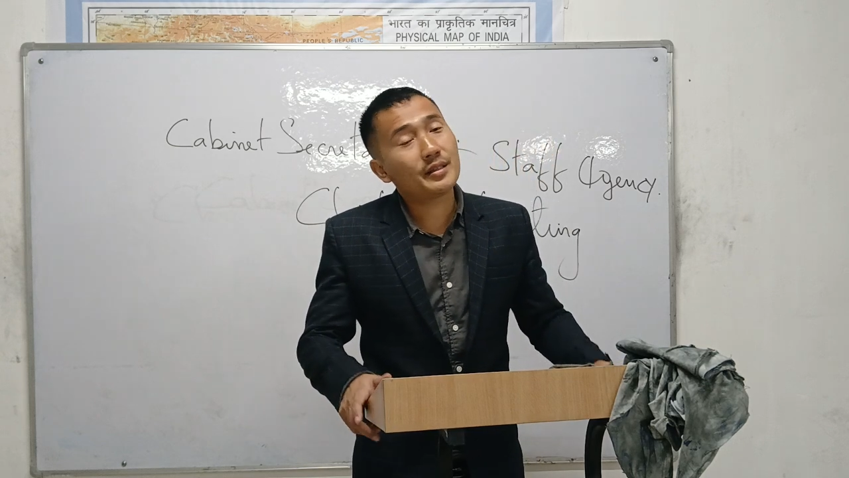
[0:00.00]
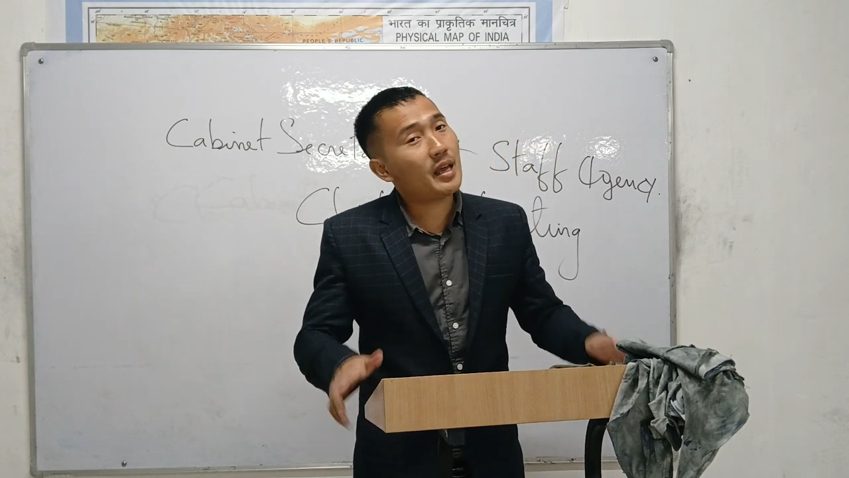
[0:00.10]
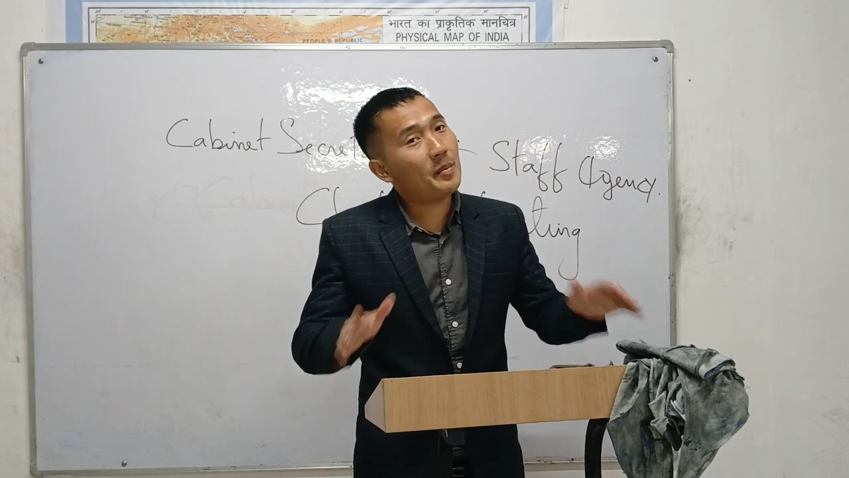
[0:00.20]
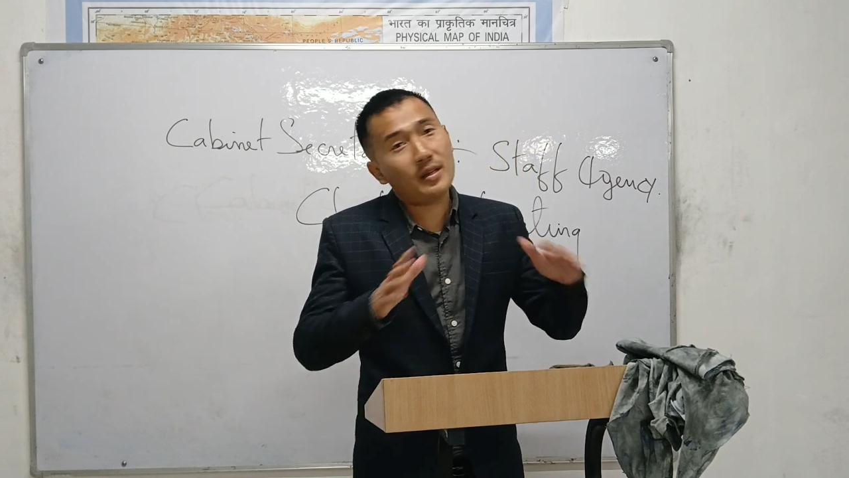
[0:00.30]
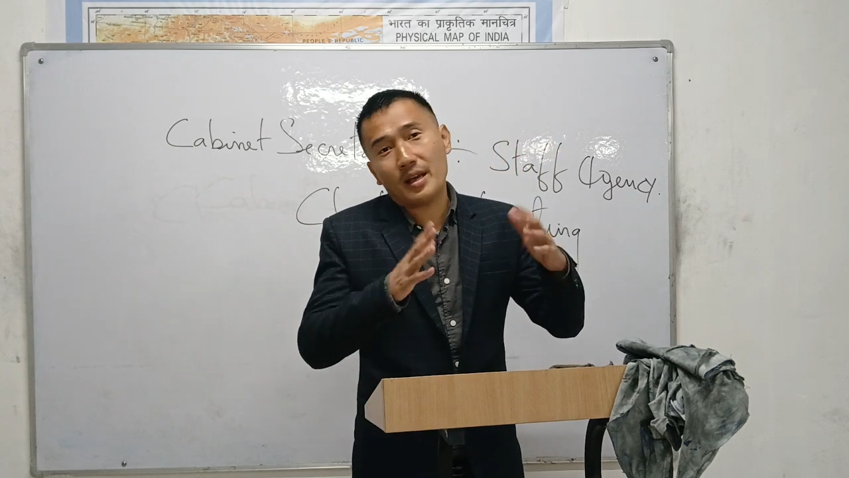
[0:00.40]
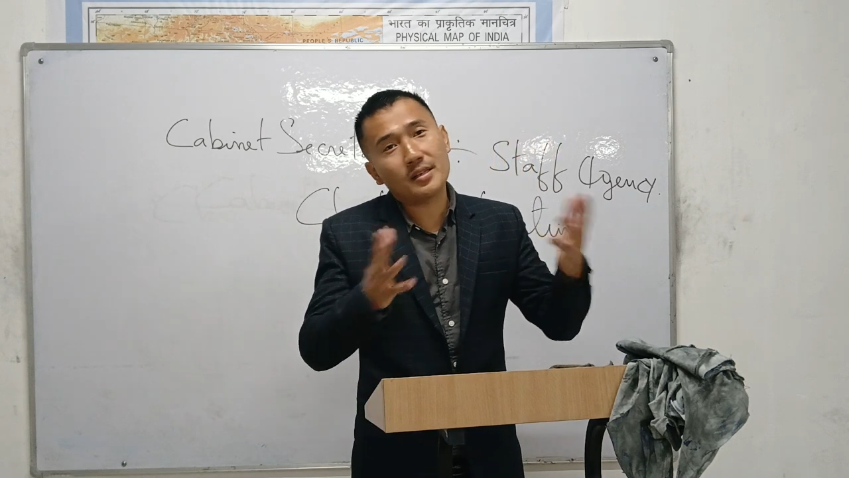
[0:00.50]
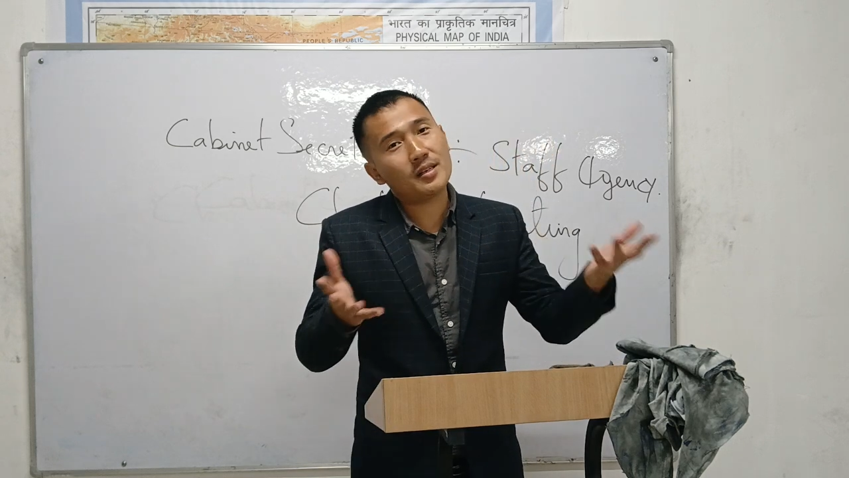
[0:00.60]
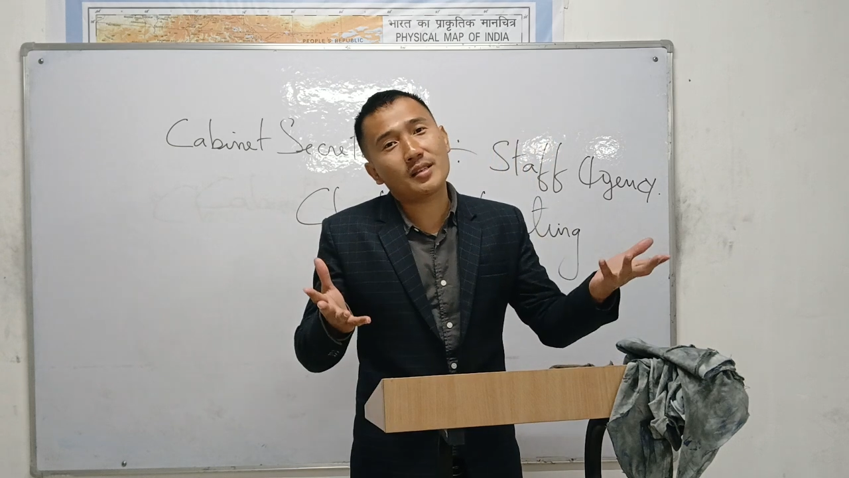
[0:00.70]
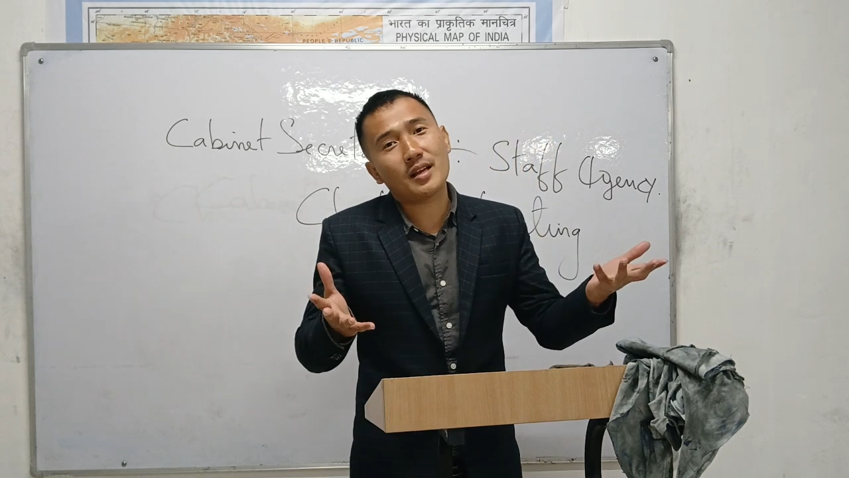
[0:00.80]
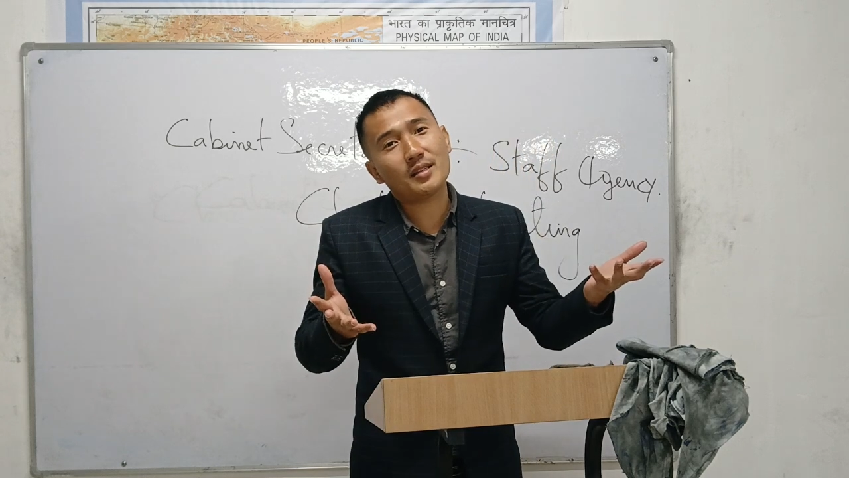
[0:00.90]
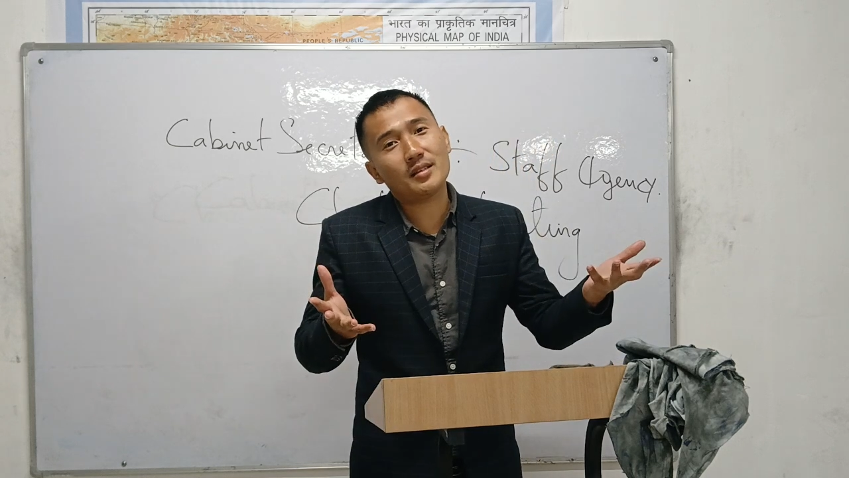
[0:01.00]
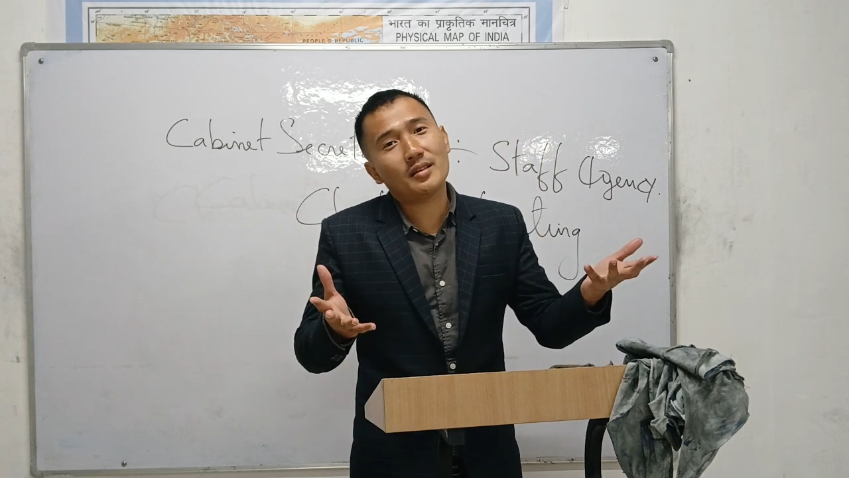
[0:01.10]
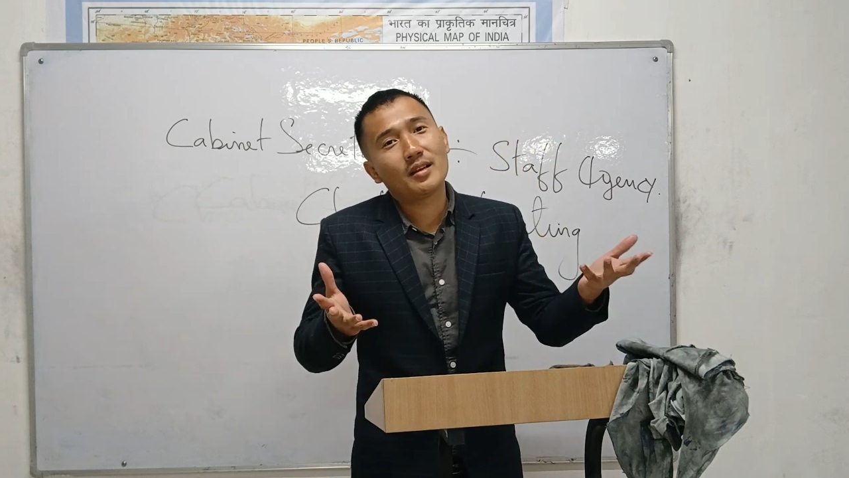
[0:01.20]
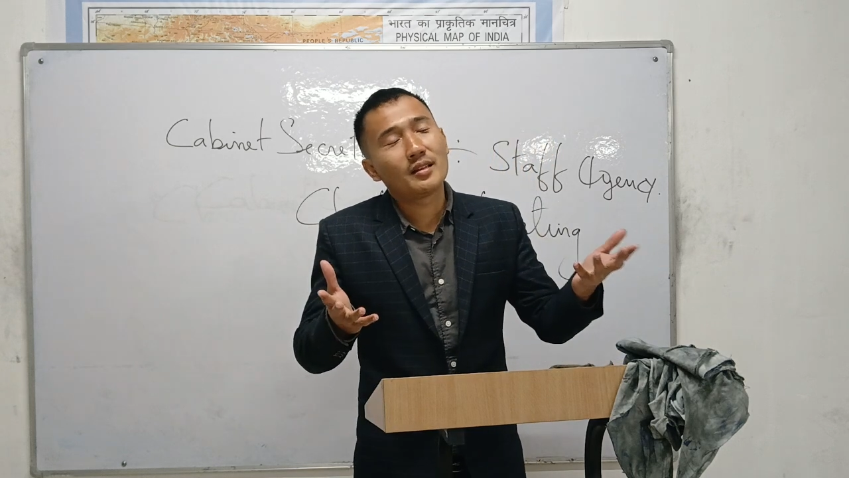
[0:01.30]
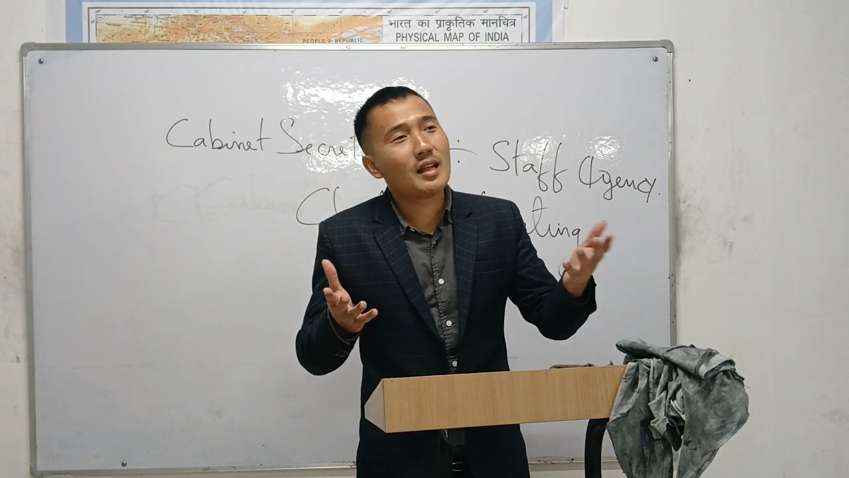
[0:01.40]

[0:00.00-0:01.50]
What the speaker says: the cabinet has discussed it.